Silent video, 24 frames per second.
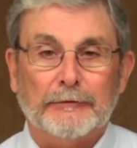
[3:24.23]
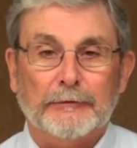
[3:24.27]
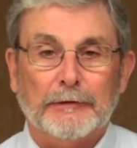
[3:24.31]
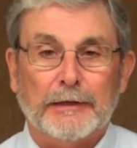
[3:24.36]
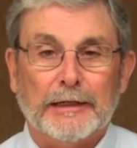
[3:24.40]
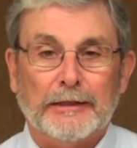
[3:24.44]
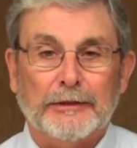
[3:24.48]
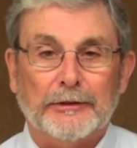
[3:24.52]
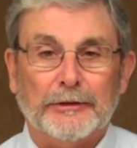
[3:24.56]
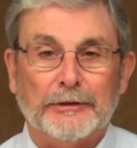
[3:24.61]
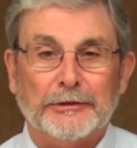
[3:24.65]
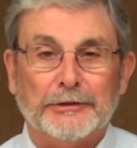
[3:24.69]

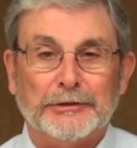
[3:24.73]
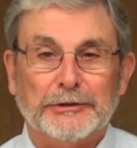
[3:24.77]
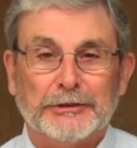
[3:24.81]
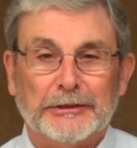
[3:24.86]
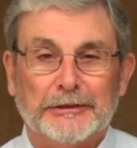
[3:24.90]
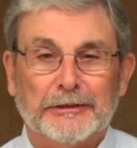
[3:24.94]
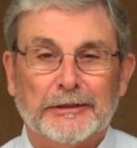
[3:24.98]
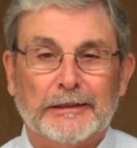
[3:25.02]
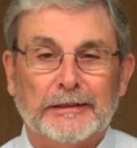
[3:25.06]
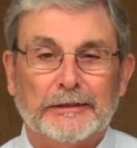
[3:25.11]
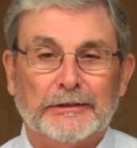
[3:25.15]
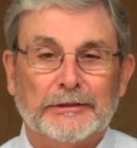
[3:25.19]
rather
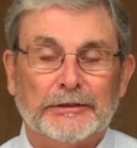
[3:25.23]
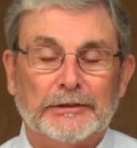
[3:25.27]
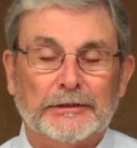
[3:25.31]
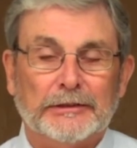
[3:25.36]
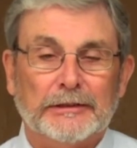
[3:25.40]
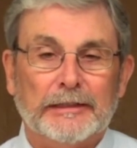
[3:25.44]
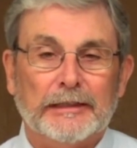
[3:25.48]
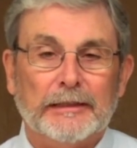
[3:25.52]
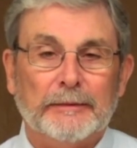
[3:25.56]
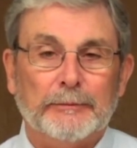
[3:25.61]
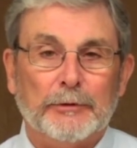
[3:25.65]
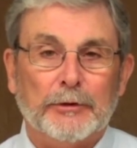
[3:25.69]
serious
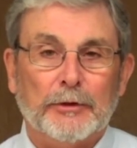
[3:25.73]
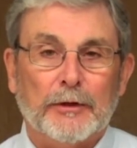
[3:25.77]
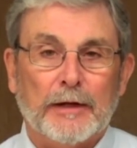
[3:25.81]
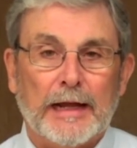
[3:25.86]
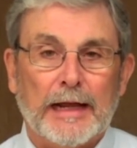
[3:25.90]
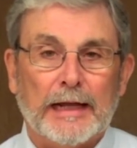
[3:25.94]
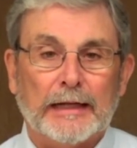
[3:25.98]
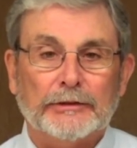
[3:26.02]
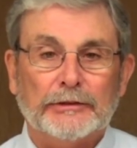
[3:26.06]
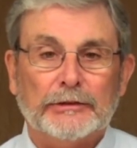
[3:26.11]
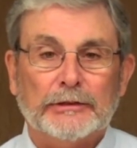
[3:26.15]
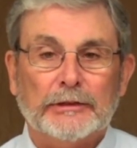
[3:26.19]
and deep
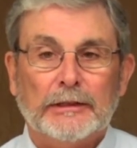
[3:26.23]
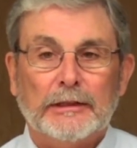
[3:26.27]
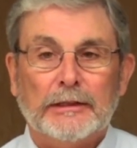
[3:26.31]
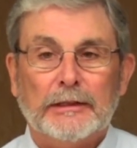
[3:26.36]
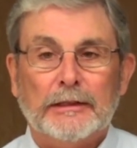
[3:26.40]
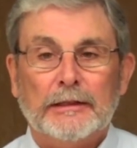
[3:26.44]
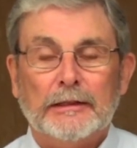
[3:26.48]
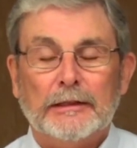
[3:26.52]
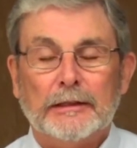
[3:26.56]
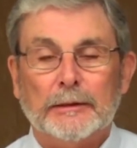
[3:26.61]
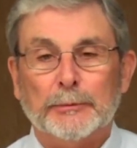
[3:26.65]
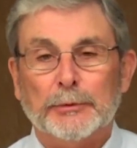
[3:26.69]
cracks,
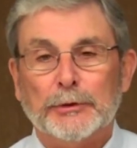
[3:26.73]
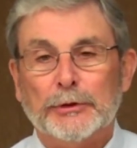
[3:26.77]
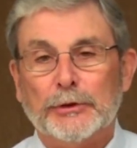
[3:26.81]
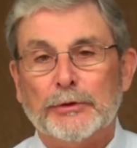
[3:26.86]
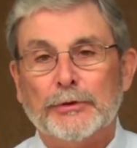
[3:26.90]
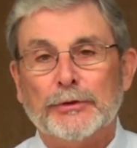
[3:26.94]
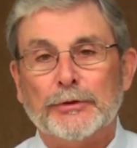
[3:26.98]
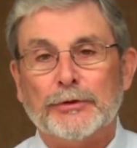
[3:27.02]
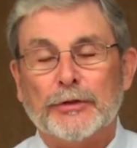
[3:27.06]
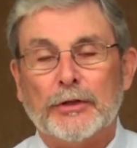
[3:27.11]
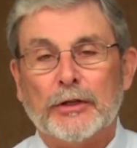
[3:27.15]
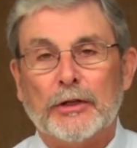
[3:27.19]
the
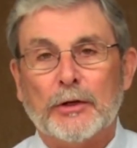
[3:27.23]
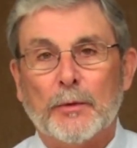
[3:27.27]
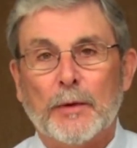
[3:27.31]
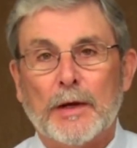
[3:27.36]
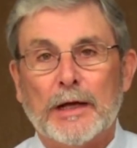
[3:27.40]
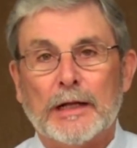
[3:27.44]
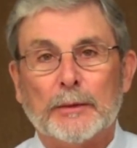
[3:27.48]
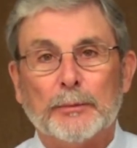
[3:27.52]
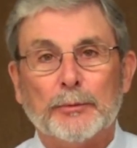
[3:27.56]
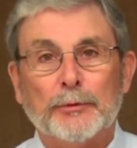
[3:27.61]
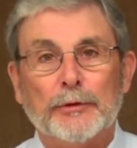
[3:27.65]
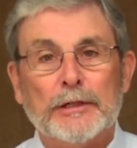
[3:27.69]
producer is going to
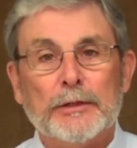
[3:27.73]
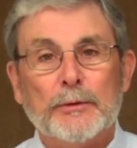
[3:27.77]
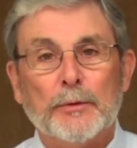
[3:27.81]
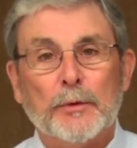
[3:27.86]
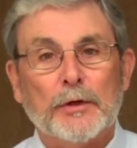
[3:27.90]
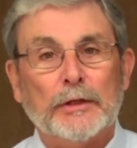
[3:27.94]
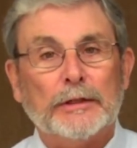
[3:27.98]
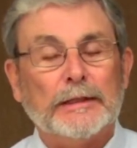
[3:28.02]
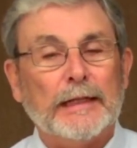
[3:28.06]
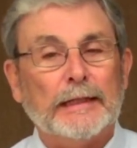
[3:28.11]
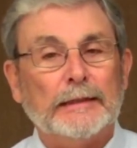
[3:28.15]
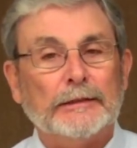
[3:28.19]
want to
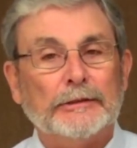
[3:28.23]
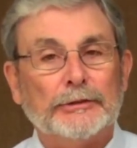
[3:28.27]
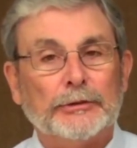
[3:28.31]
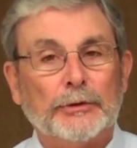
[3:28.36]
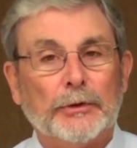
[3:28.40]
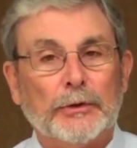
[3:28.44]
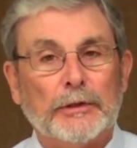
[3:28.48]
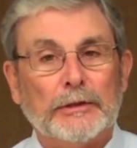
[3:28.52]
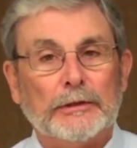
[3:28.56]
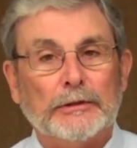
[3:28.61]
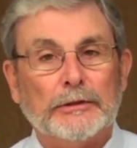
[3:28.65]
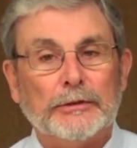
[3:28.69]
pre-work that
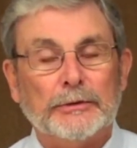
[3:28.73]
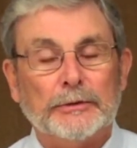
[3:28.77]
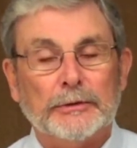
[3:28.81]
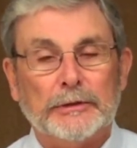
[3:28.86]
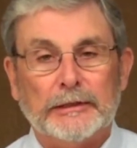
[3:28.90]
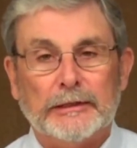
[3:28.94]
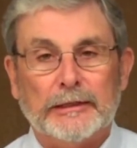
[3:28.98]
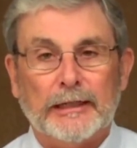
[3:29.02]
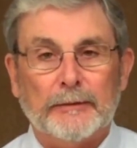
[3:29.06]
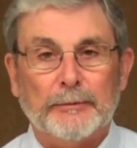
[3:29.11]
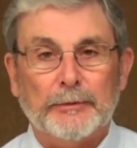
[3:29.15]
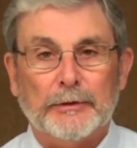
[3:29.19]
soil to
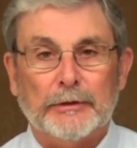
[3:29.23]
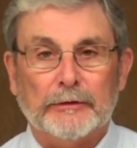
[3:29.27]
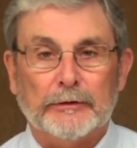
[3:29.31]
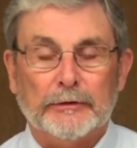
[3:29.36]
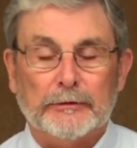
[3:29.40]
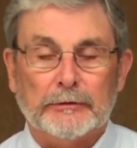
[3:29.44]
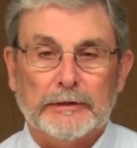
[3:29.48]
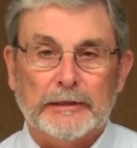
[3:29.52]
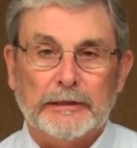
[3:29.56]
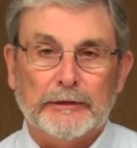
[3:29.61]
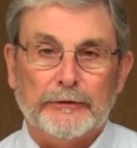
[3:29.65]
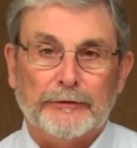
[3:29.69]
a depth of
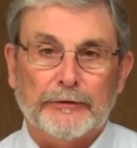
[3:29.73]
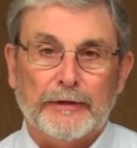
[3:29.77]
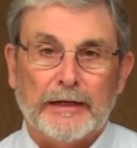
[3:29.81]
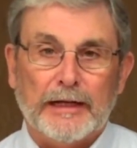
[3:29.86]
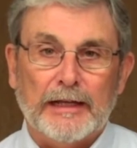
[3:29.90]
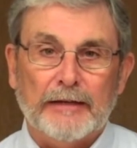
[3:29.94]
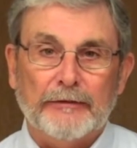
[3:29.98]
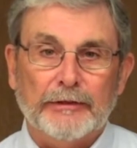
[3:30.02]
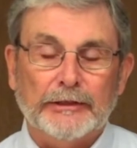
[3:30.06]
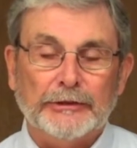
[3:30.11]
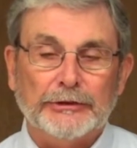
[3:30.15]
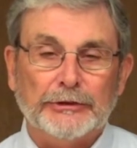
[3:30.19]
3 to
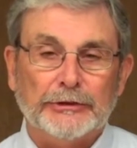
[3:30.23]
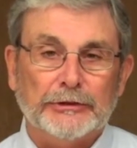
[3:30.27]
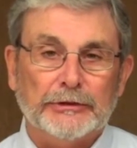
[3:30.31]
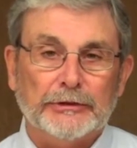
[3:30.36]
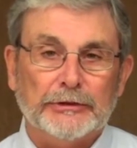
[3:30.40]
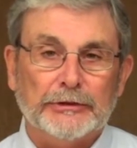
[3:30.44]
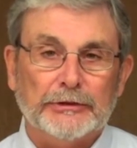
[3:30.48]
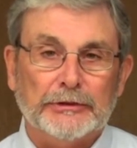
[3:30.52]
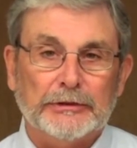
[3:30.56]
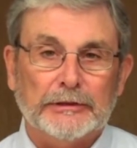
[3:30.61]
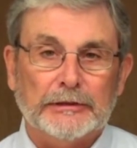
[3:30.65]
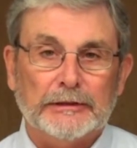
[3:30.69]
5
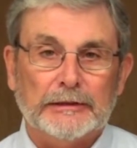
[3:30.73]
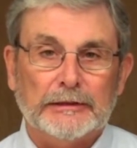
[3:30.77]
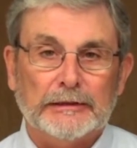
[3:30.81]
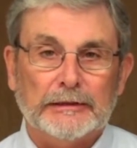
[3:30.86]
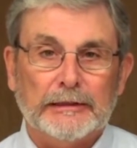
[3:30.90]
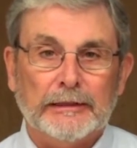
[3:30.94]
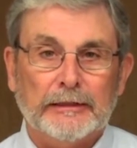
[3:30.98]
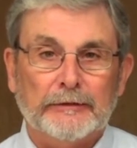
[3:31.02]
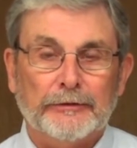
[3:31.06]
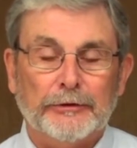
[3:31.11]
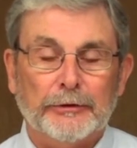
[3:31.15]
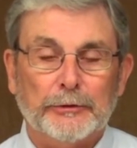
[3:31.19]
inches,
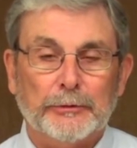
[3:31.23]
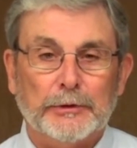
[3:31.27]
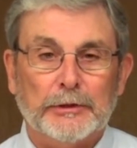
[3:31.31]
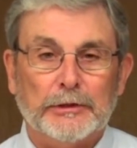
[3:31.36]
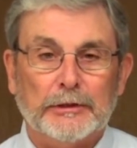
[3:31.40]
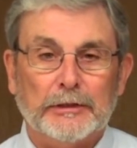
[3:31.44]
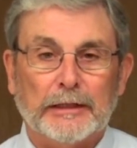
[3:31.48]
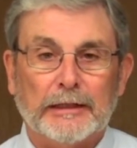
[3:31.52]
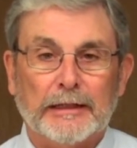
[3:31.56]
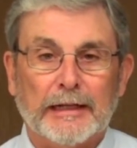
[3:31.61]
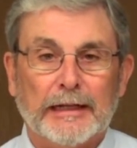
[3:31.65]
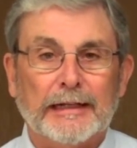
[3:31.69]
if you
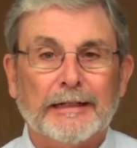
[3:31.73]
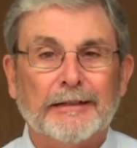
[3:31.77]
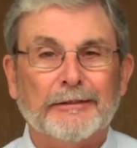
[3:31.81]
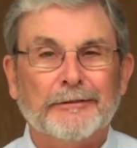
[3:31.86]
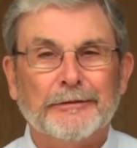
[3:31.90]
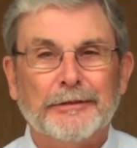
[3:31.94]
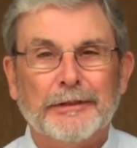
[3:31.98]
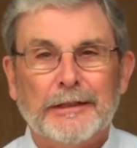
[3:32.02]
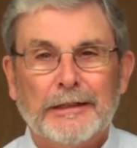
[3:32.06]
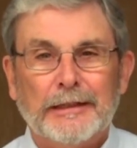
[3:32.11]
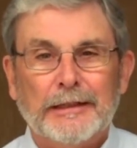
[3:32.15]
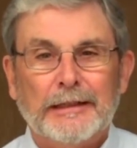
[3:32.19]
will, to kind
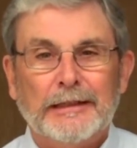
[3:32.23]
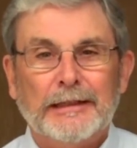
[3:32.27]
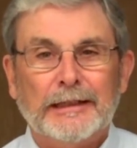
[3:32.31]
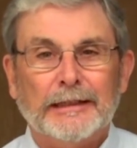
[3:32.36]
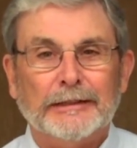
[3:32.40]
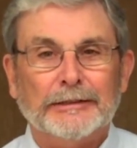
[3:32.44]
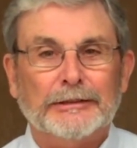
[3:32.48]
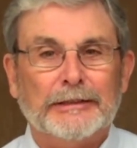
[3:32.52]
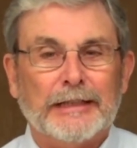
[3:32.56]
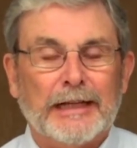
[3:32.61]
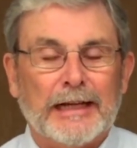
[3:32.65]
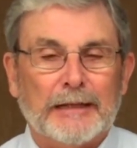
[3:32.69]
of
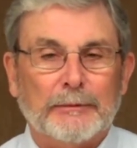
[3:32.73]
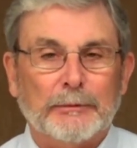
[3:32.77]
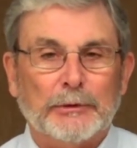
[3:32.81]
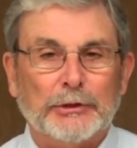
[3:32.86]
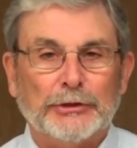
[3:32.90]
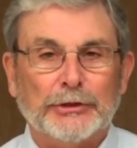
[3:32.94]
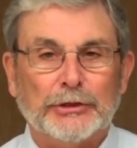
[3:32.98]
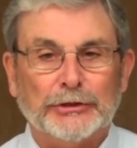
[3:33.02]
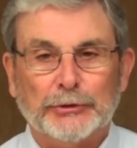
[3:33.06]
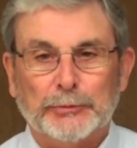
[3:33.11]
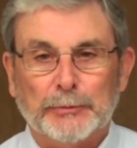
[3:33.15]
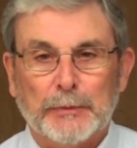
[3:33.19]

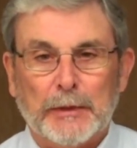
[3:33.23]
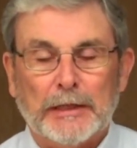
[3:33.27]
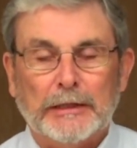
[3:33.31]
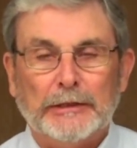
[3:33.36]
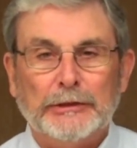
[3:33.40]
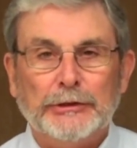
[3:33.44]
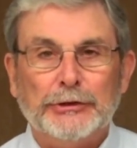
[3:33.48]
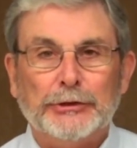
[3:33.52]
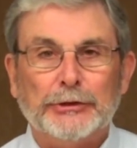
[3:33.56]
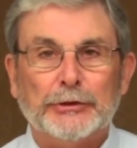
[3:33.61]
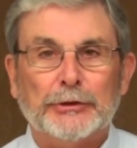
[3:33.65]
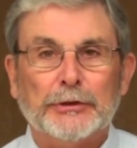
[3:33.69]
establish a
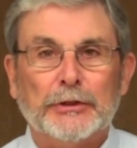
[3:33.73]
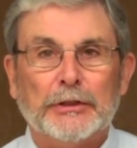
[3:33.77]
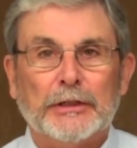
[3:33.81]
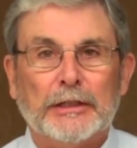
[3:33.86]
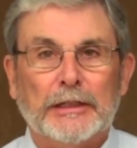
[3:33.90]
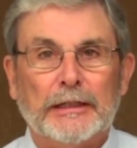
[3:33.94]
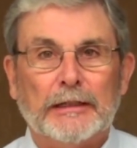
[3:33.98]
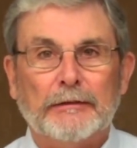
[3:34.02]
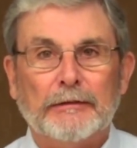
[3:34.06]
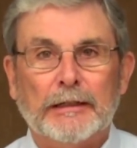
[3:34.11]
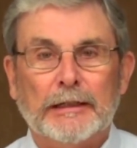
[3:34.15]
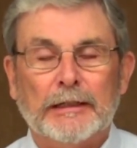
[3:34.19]
sponge or
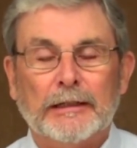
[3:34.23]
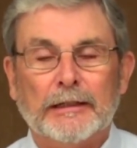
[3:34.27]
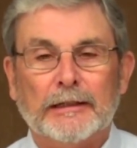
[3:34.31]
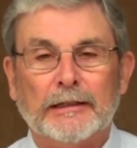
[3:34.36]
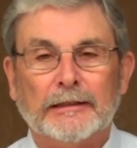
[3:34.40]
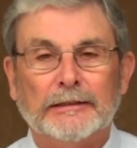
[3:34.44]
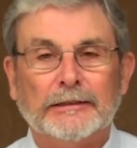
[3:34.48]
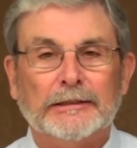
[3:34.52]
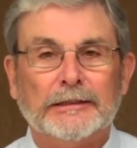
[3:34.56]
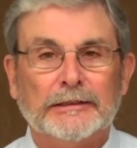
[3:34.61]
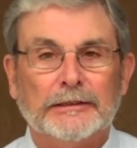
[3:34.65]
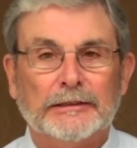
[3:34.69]
a
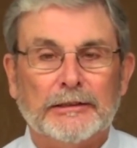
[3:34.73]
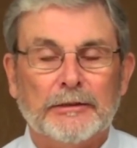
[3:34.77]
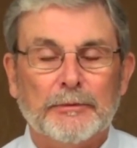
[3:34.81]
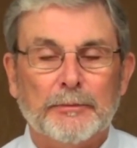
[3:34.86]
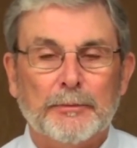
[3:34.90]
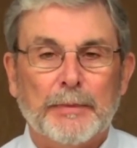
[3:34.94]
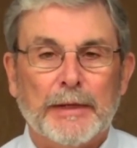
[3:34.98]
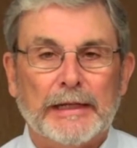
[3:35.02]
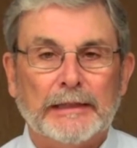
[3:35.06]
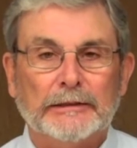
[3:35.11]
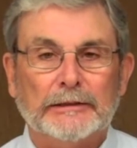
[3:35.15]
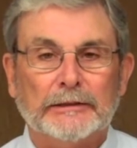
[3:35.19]

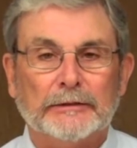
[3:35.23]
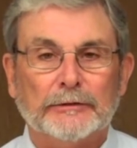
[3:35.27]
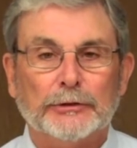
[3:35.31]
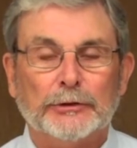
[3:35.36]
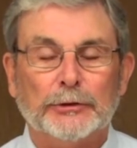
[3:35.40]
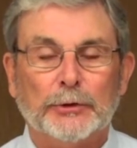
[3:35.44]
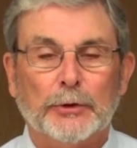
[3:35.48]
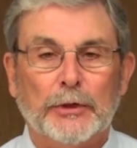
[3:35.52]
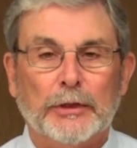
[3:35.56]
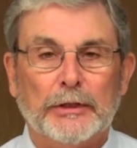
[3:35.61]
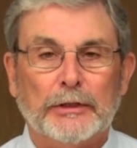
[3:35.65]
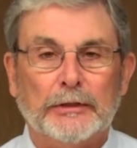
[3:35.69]
consistent base of
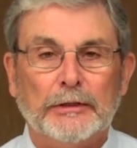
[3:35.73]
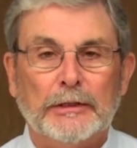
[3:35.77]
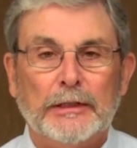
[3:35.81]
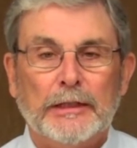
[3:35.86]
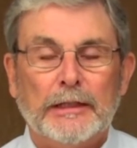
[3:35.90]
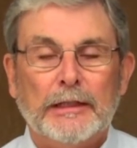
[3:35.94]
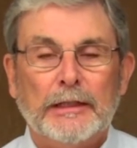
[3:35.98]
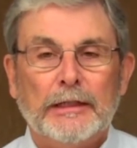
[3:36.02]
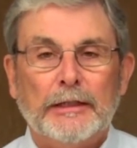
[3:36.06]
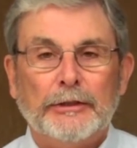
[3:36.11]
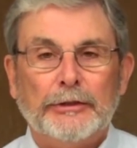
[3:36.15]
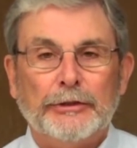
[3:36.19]
soil
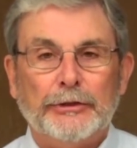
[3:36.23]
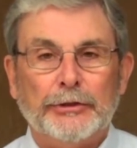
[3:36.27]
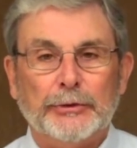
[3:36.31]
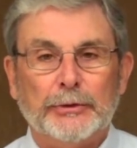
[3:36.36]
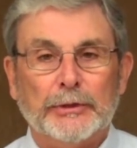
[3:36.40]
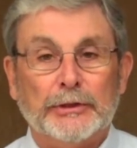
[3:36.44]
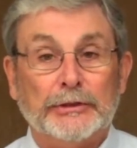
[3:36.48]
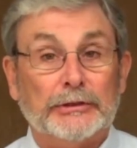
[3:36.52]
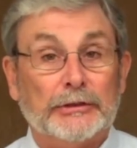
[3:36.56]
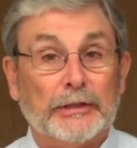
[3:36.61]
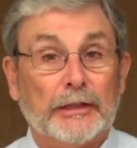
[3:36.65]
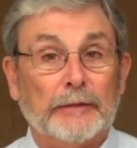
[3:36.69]

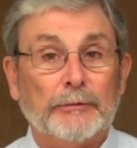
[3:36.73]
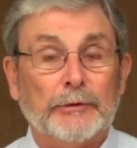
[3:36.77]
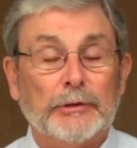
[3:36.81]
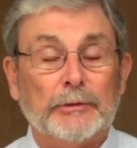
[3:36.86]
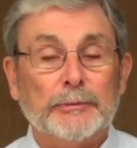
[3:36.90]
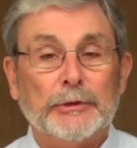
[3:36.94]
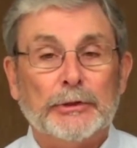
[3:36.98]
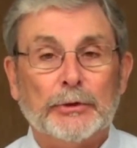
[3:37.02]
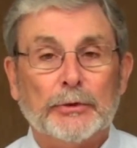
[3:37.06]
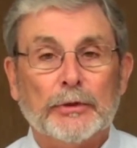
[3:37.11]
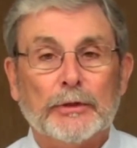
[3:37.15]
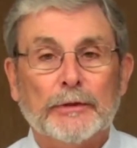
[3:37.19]
to accept
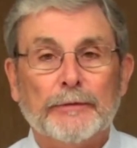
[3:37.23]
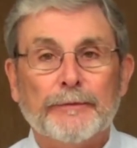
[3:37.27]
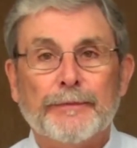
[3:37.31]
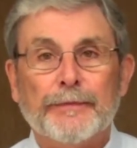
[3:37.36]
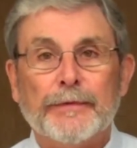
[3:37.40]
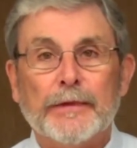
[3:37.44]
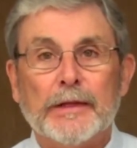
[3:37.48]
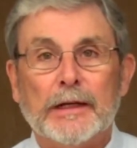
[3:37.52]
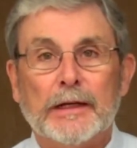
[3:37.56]
the manure,